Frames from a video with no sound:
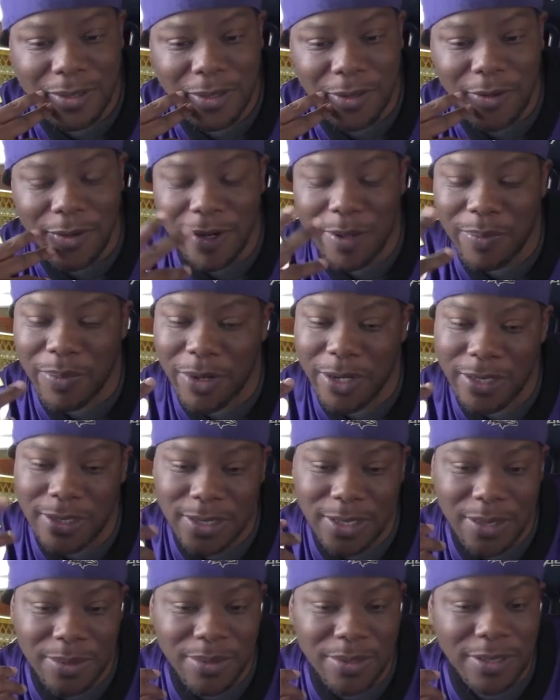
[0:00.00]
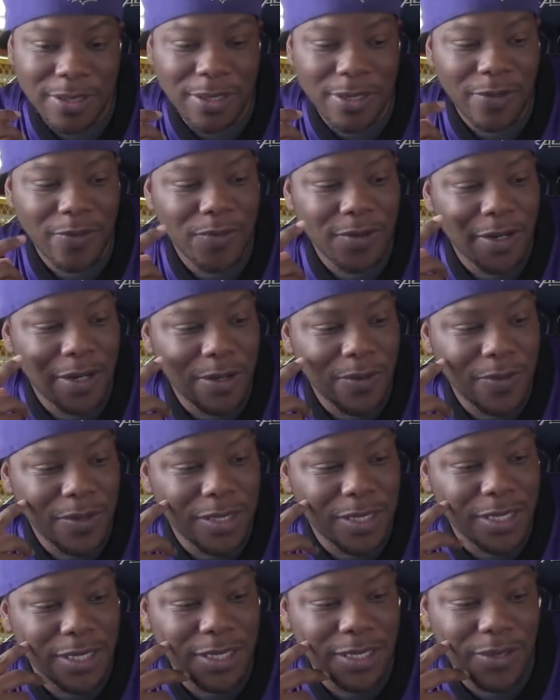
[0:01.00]
Grandpa Simpson over there with
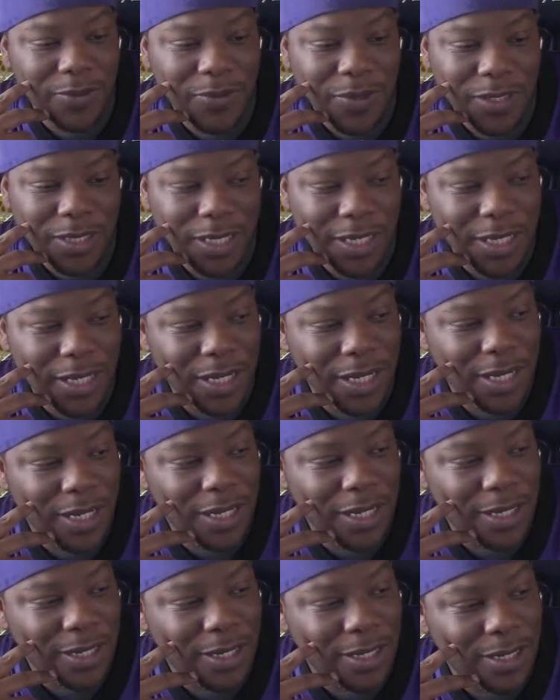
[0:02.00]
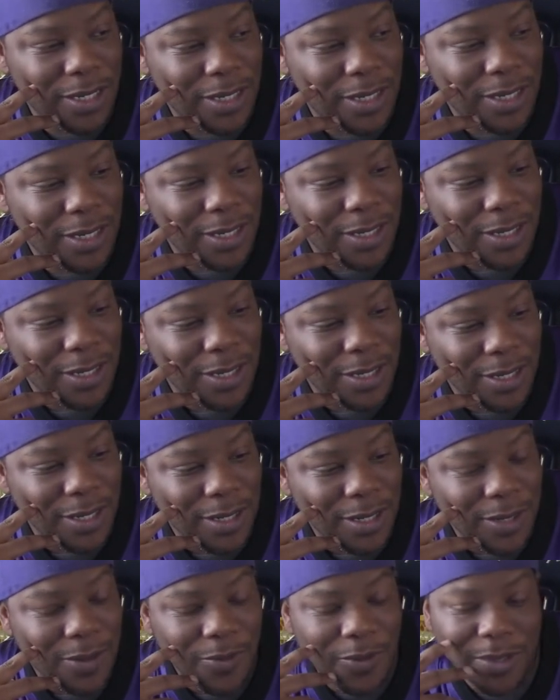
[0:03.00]
the with the uh
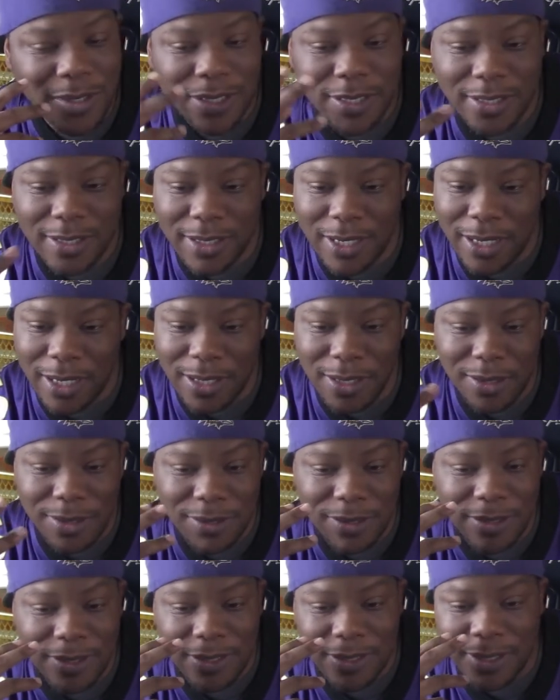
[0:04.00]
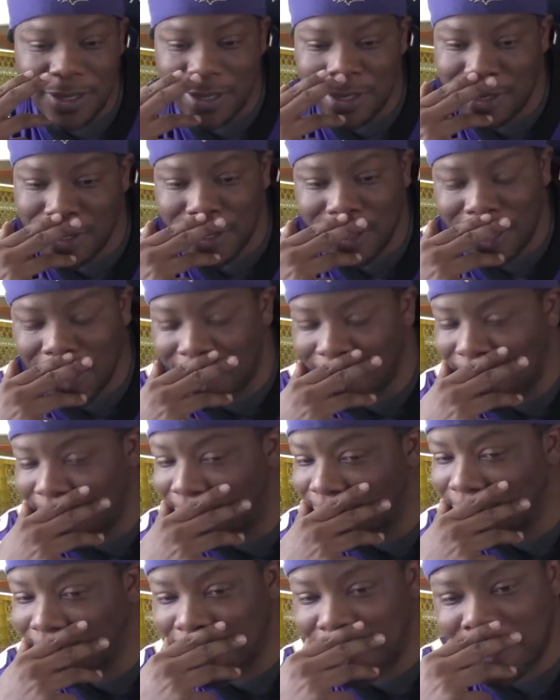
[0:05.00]
with the Steelers, they
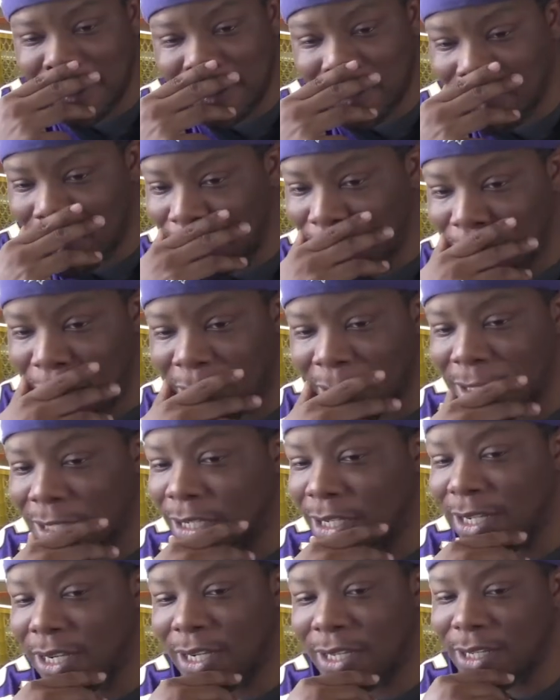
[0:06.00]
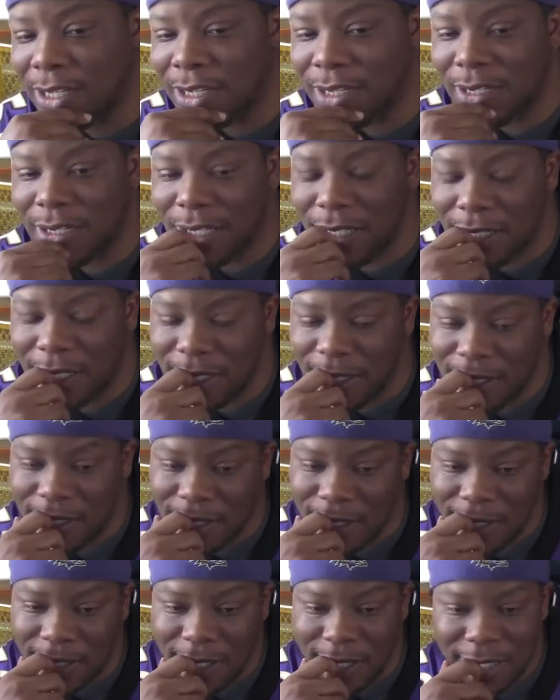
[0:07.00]
ain't doing much of anything.
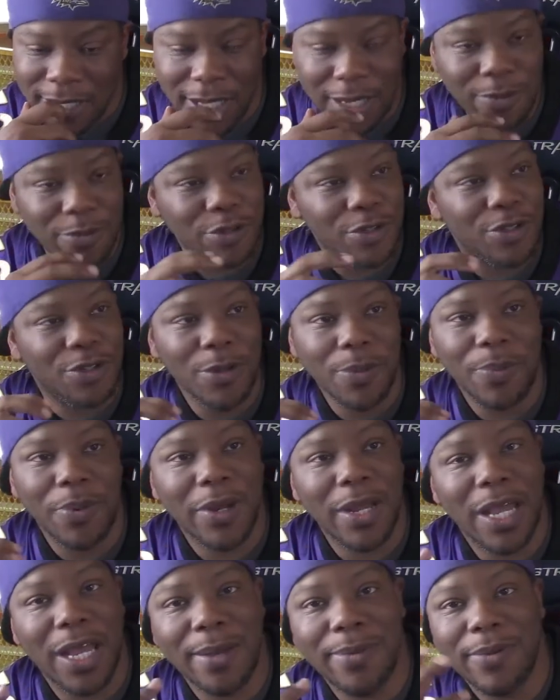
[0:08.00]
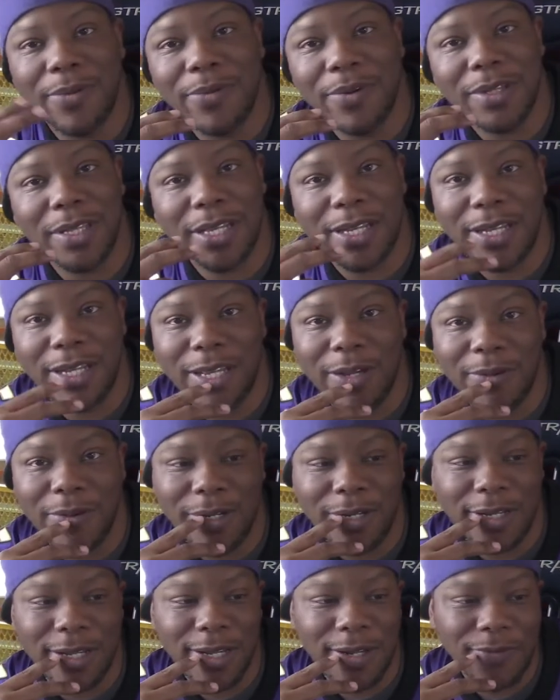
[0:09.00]
They was super happy what they did
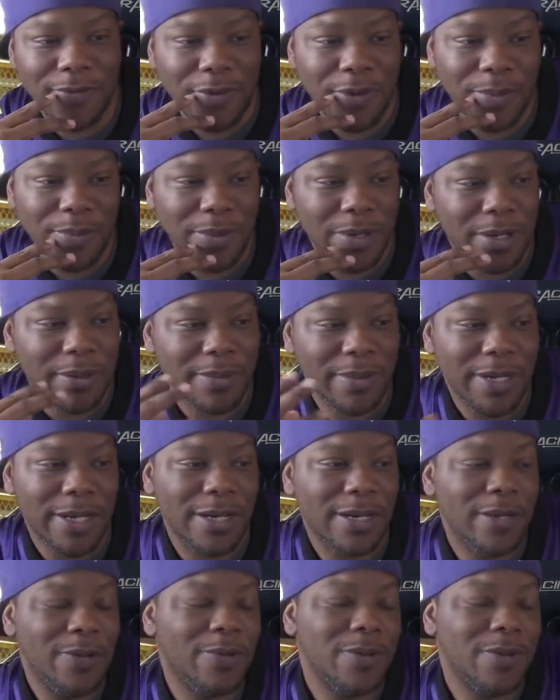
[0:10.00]
with Denver, but I'm like, look